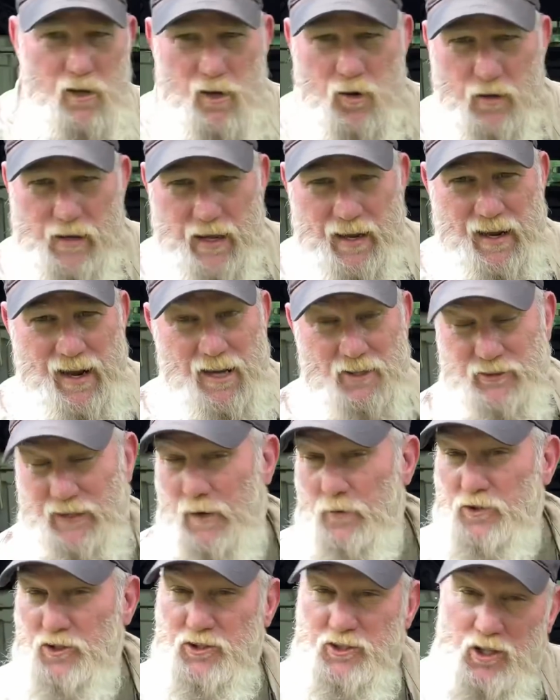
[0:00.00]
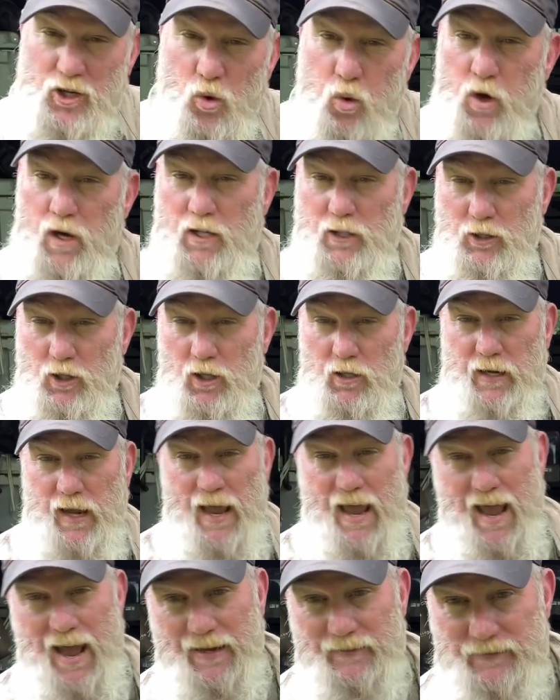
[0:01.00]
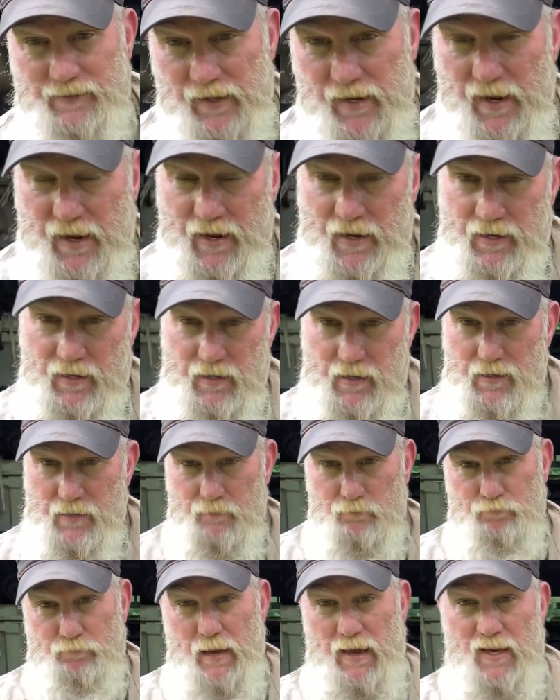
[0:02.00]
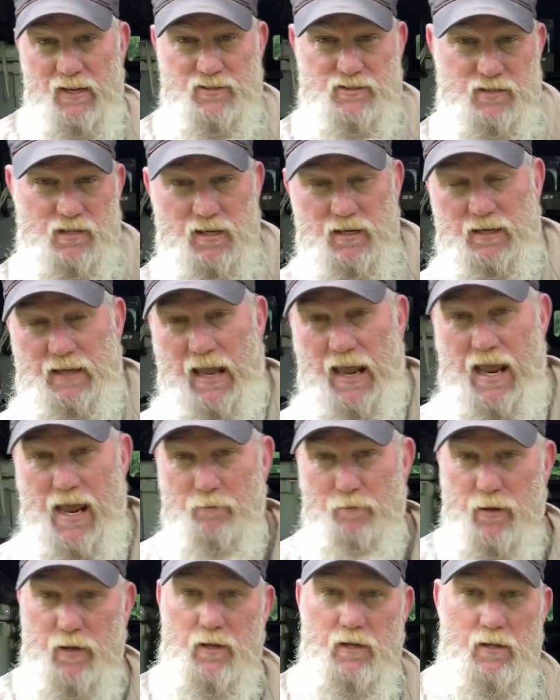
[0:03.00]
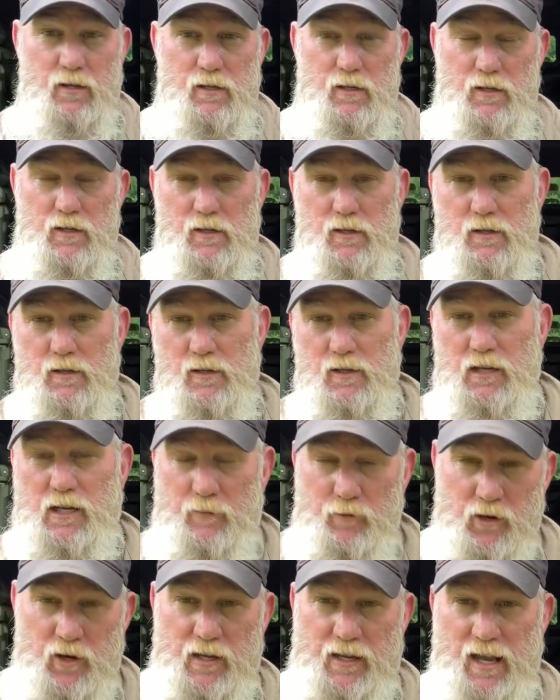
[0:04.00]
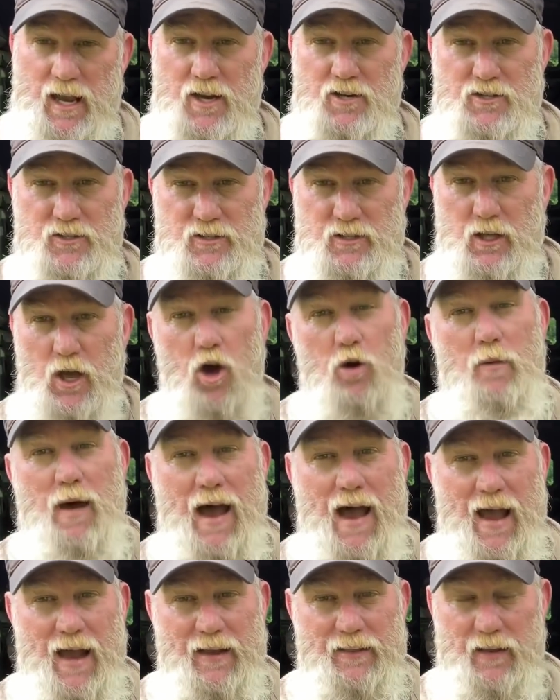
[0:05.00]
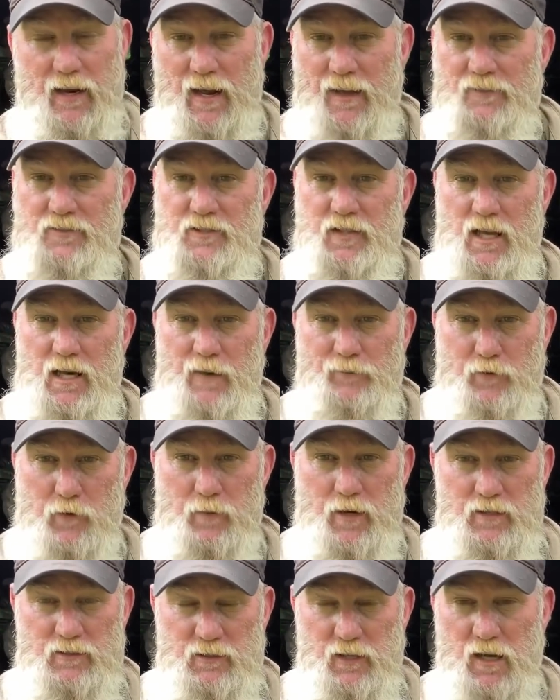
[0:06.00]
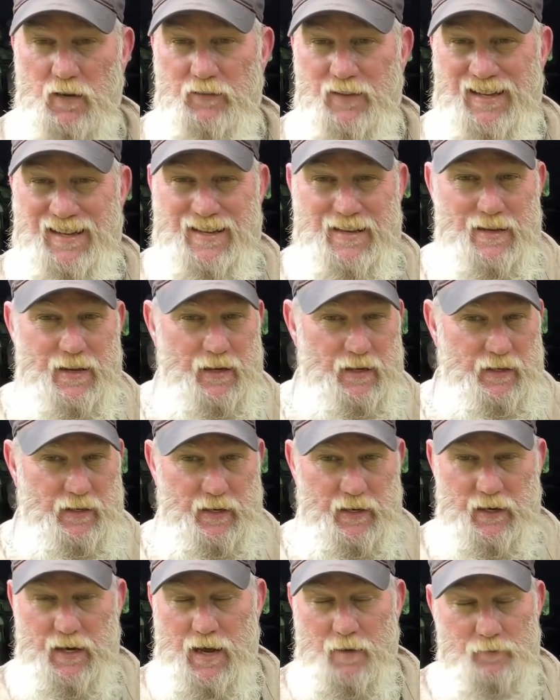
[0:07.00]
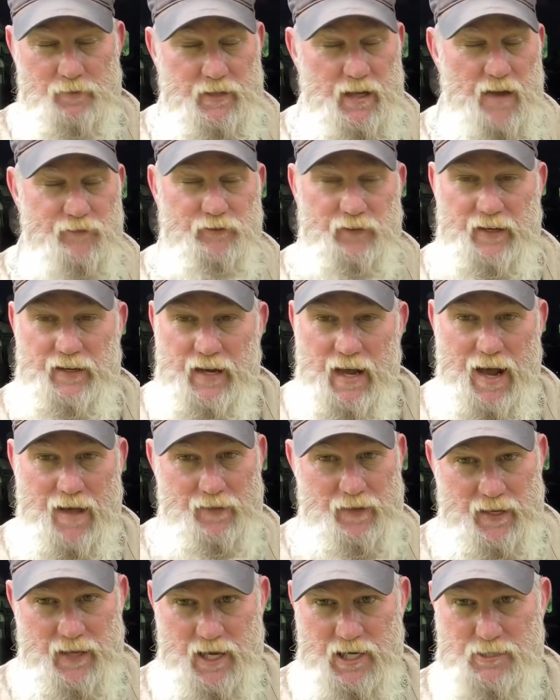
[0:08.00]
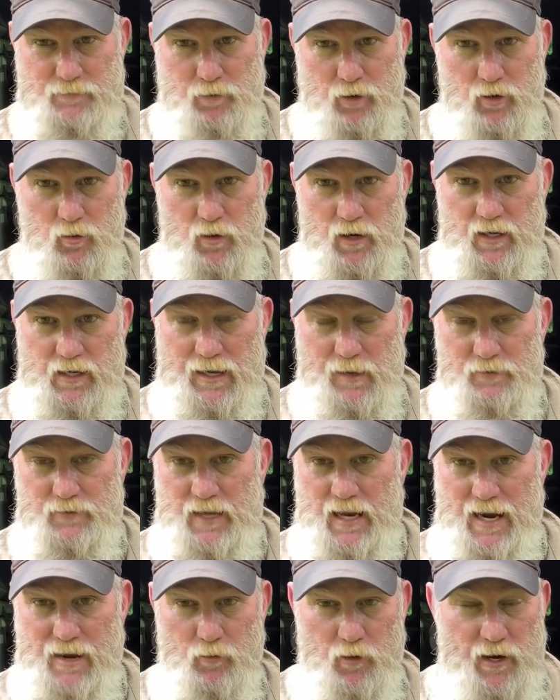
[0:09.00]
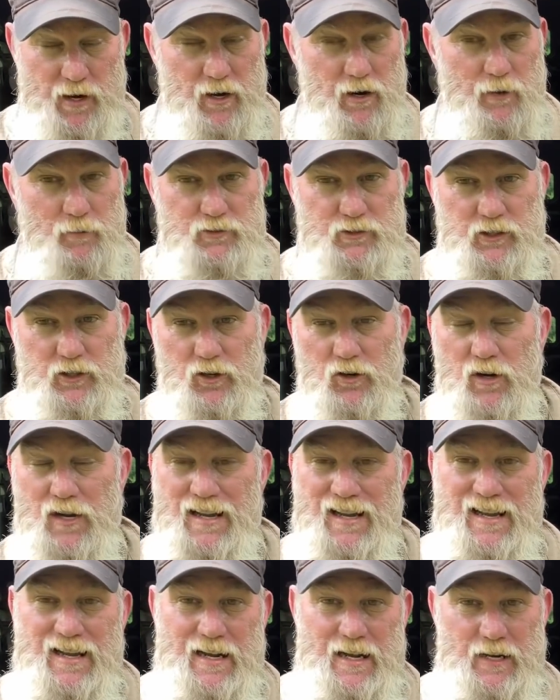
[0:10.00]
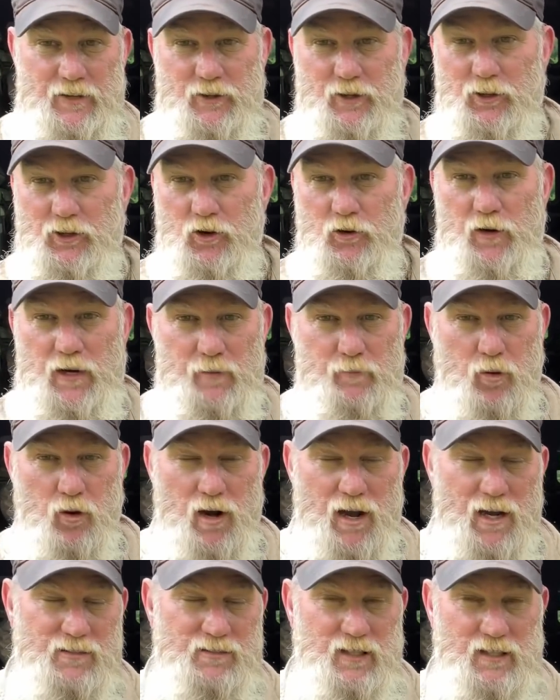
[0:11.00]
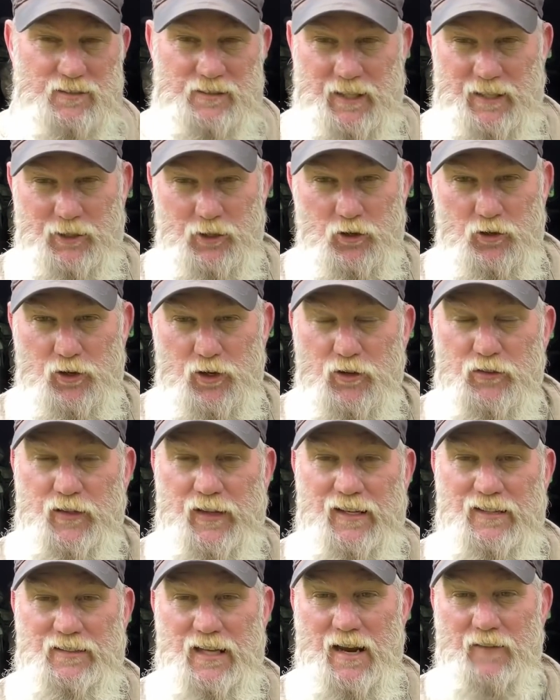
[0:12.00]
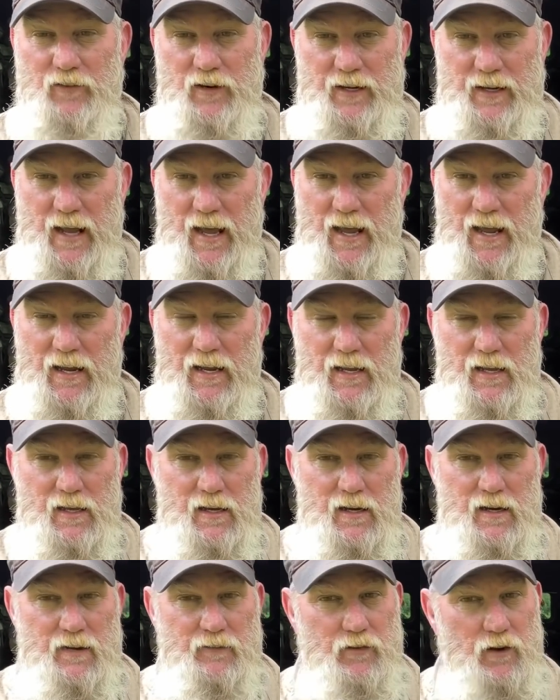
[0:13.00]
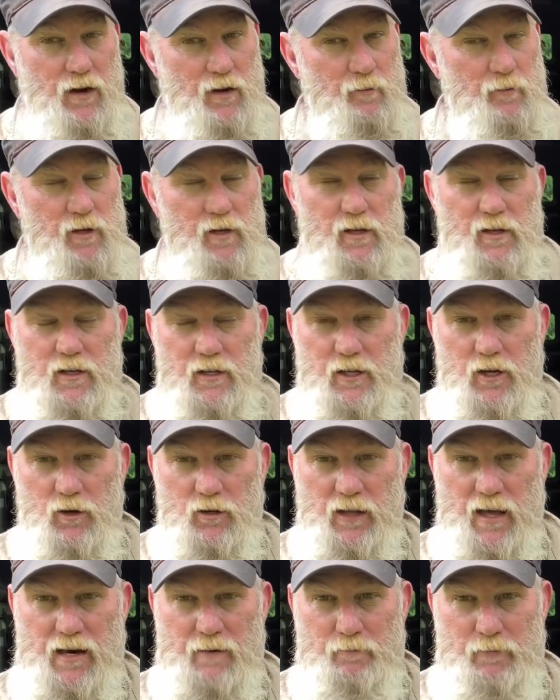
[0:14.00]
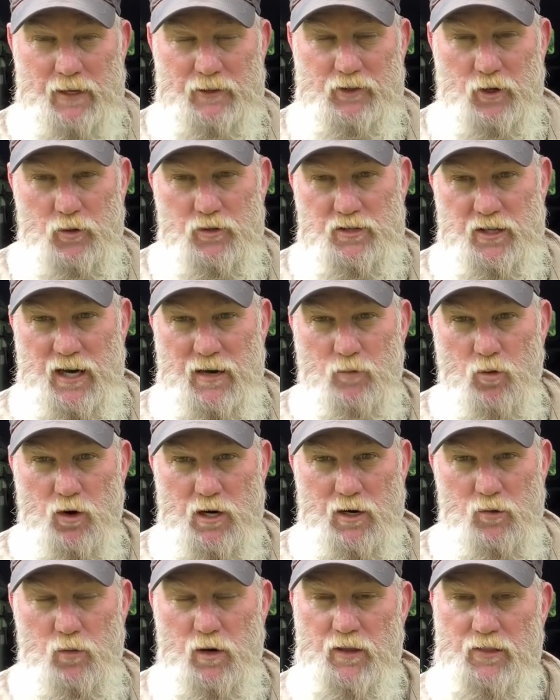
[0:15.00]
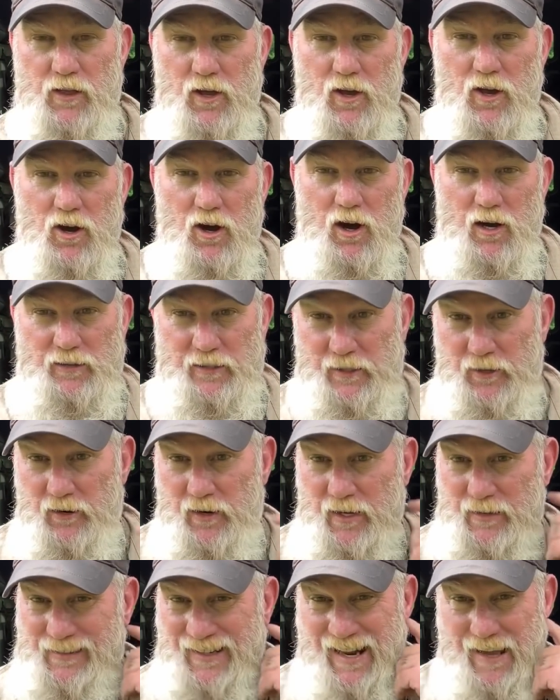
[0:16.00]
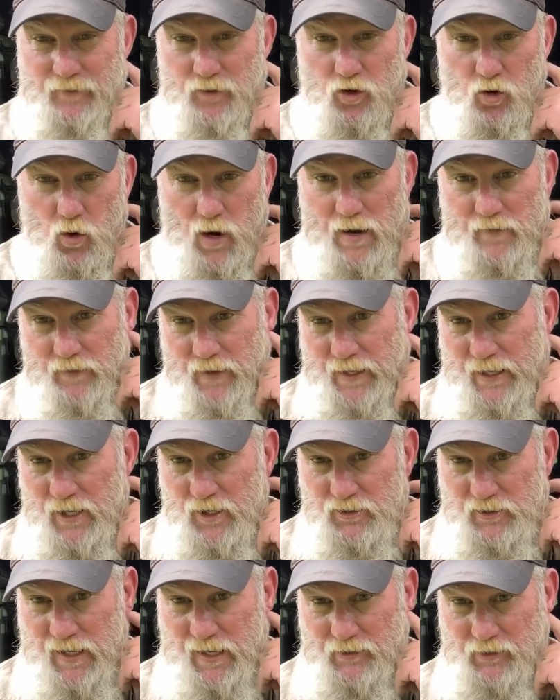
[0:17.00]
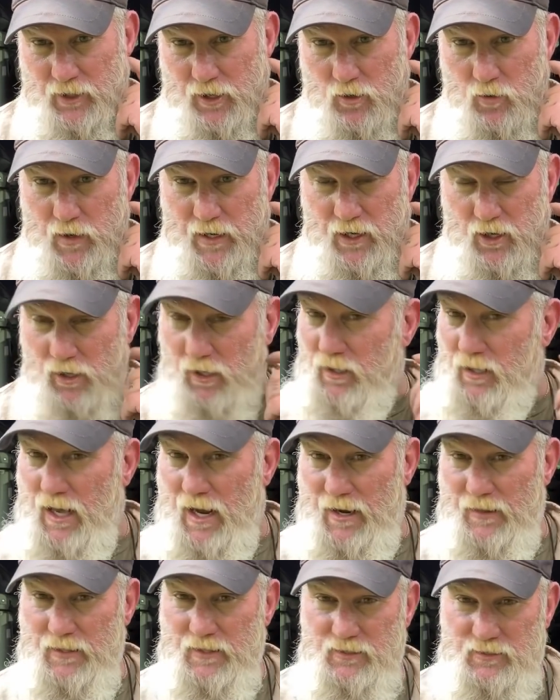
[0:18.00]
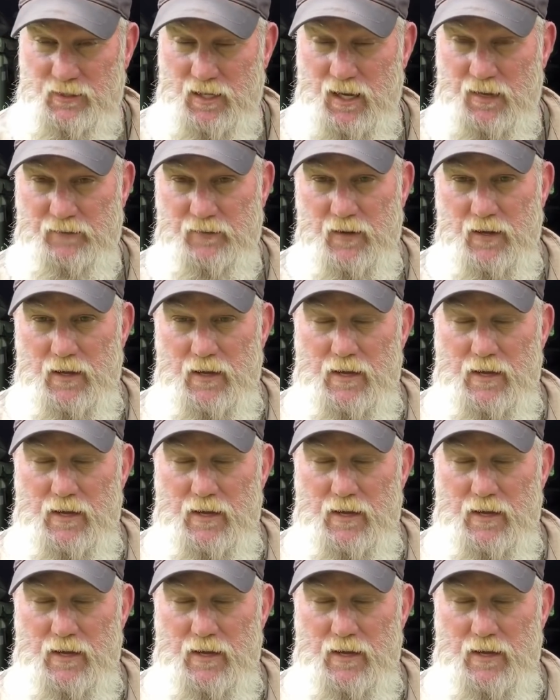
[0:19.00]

Okay guys, so that was just a quick look at a base camp communications go bag that I've set up for myself. And again, I'm definitely not the expert when it comes to ham radio. I'm still in the learning process, and I learn new things every day from, you know, a lot of mentors that I'm working with on the internet that have great videos out there already on a lot of this stuff.